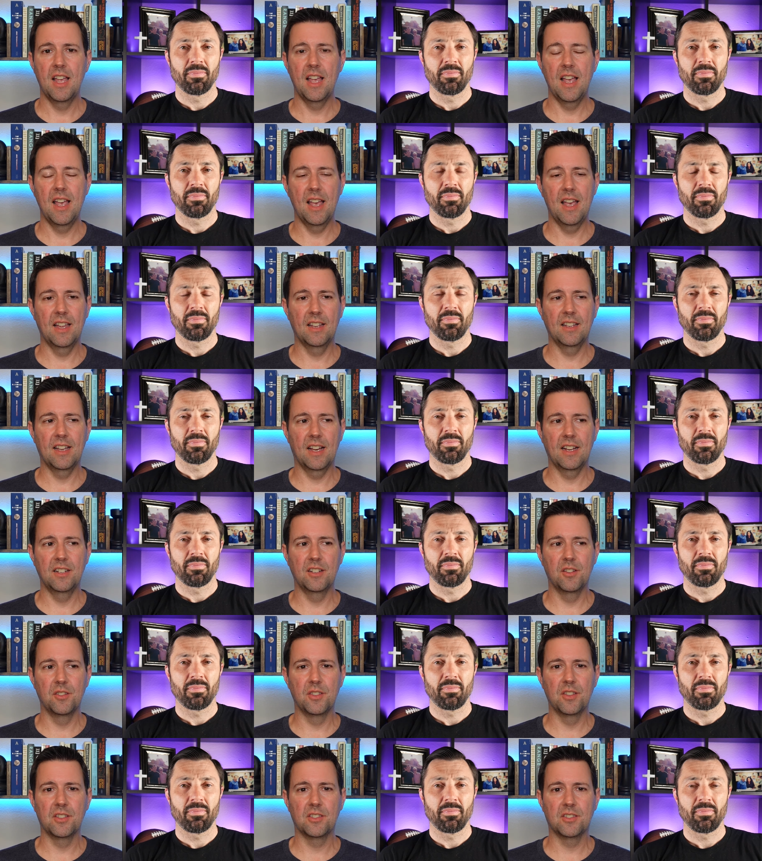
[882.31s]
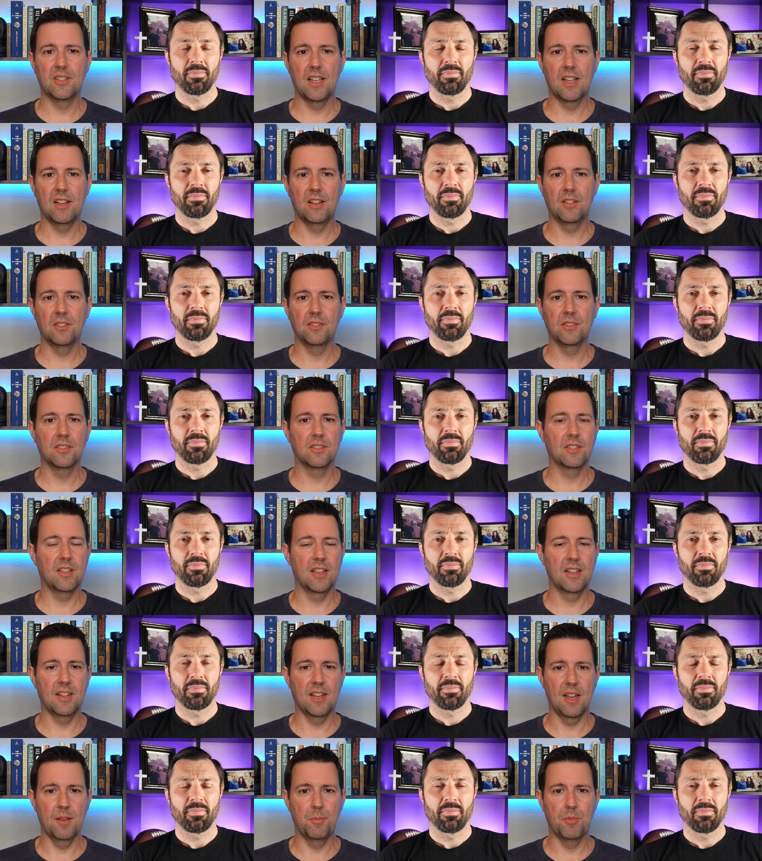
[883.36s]
Speaker 1: And I know this sounds
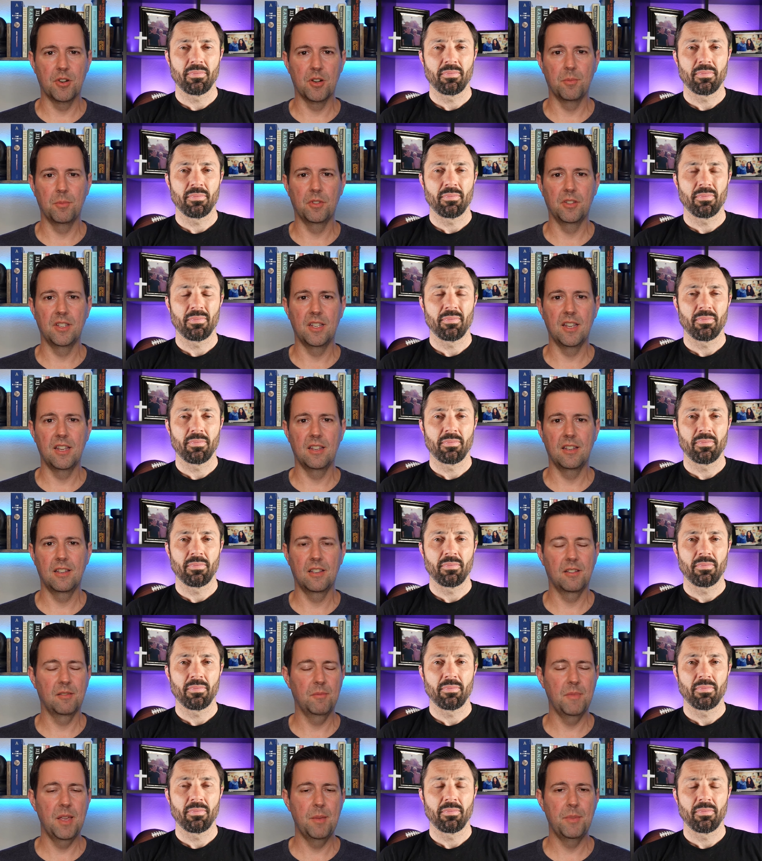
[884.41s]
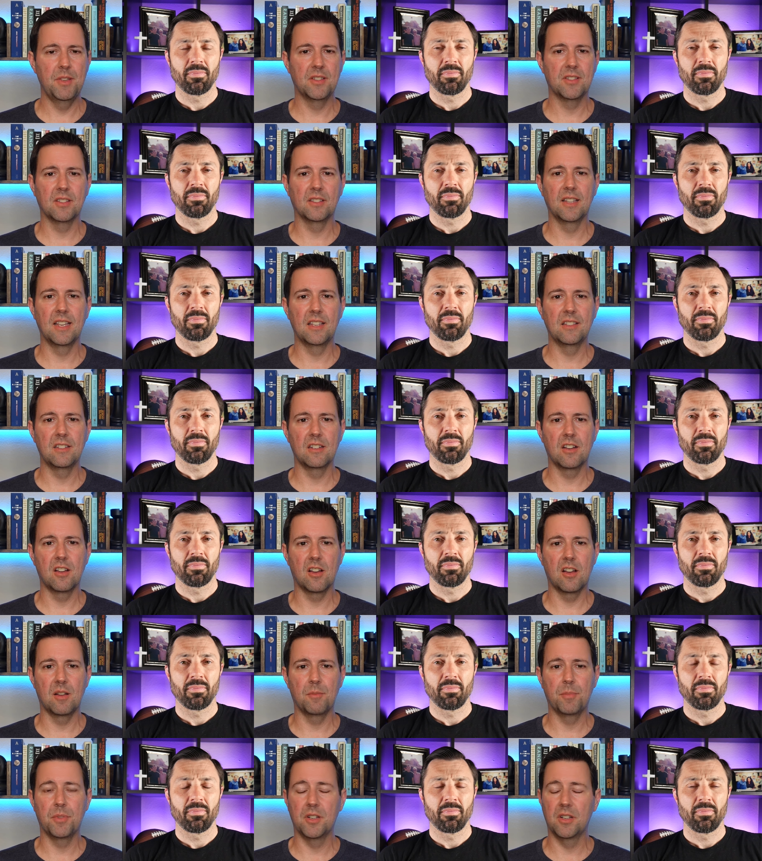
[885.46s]
like hyperbole. Maybe it's a lazy
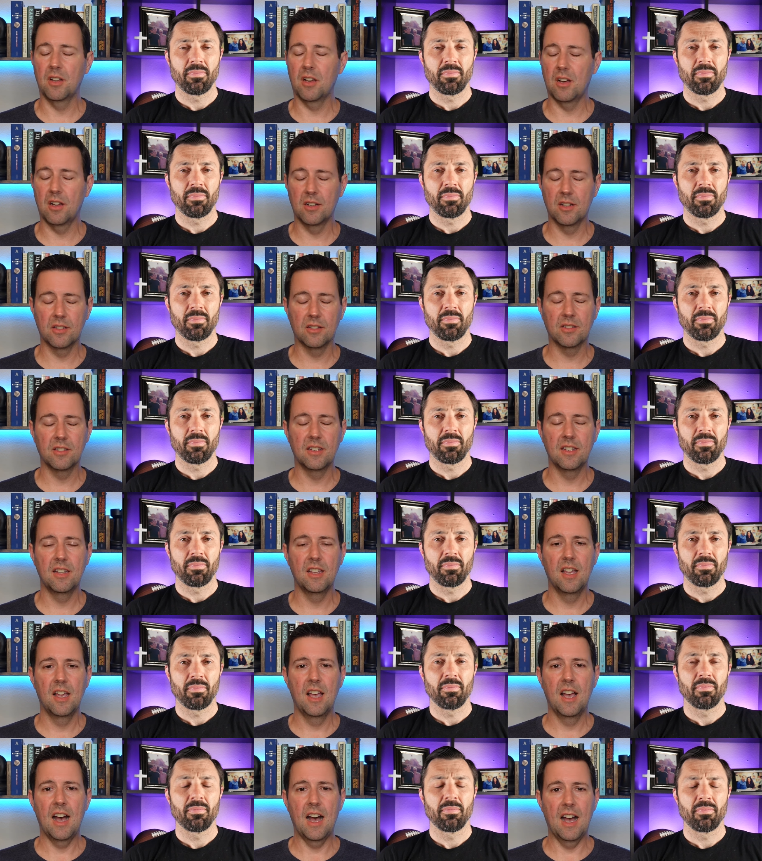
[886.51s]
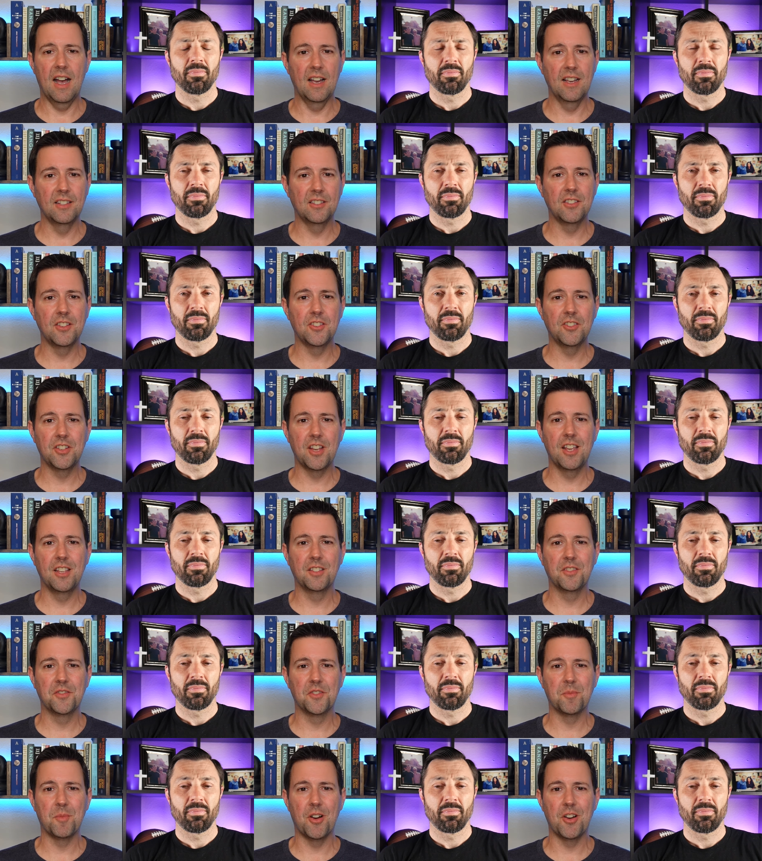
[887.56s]
comp, but honestly, I see shades
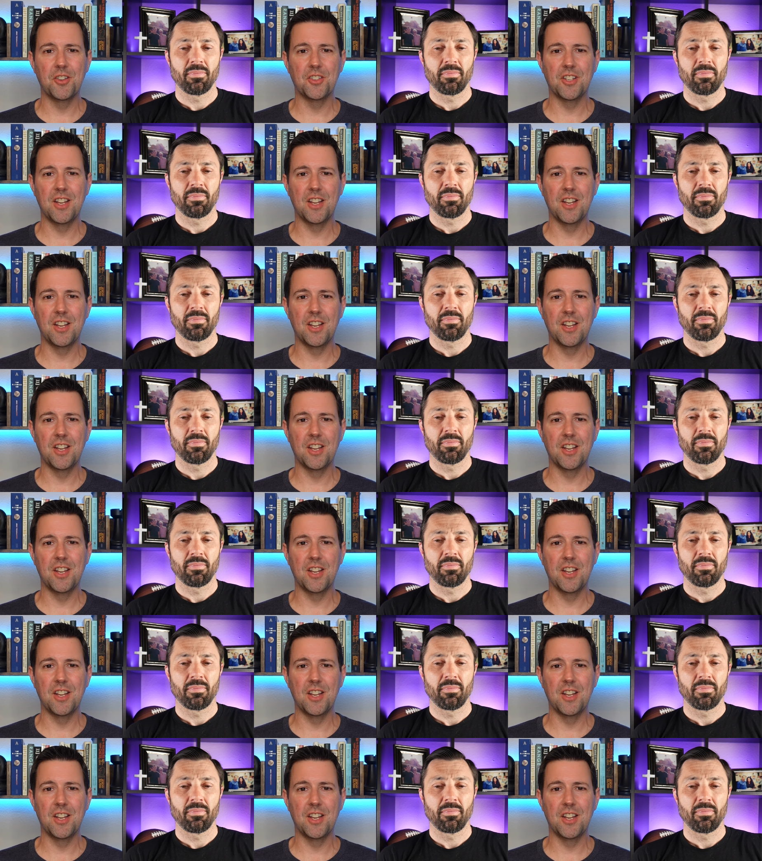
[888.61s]
of Ja'Marr